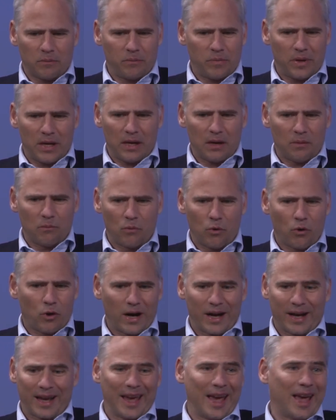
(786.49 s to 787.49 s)
being more
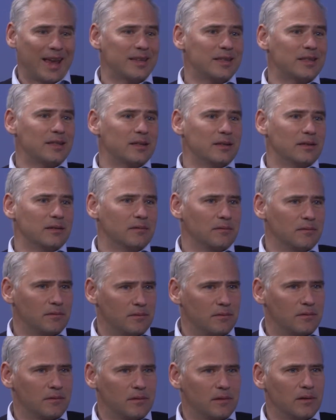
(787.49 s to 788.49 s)
a Kantian
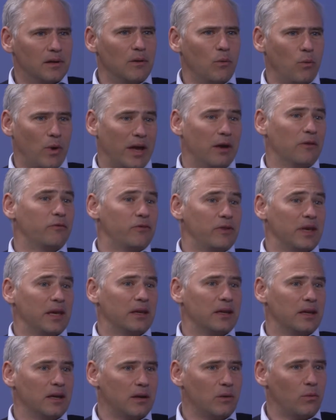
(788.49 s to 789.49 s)
way of
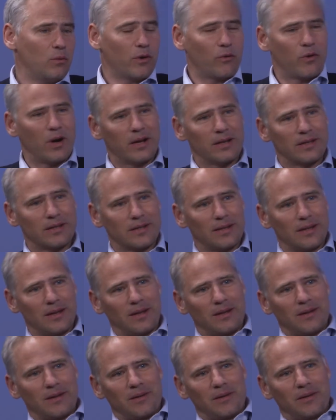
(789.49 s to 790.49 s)
thinking, whereas
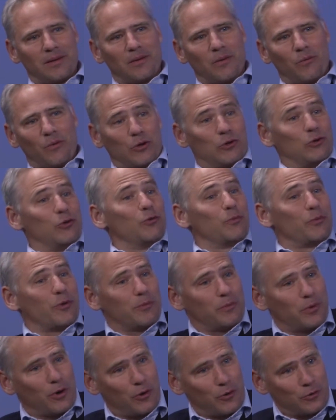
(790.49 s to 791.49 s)
what you
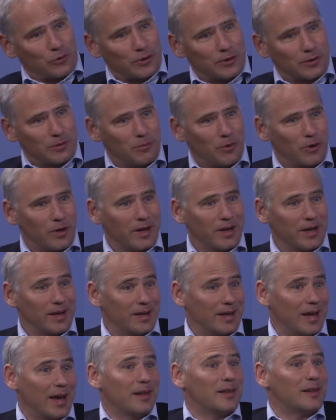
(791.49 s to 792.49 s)
propose is more
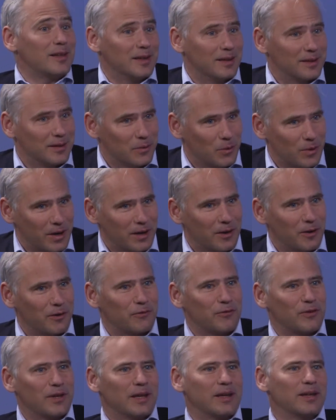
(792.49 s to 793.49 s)
Hegelian way of
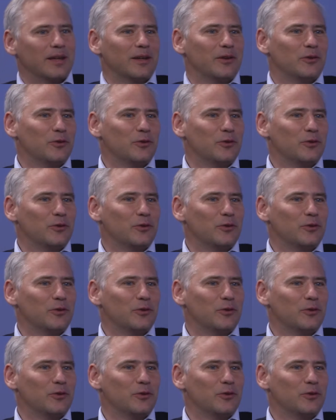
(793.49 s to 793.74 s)
thinking.